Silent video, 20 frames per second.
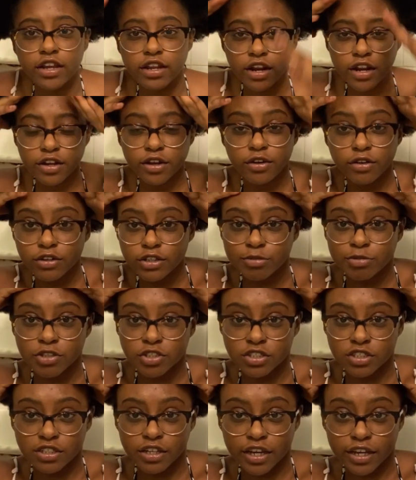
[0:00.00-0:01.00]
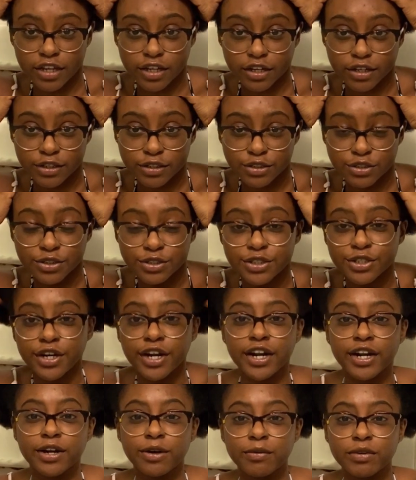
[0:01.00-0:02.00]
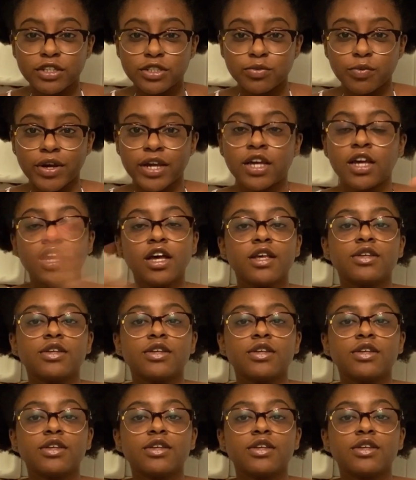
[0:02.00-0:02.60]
And I know you're supposed to like do your hair when it's wet.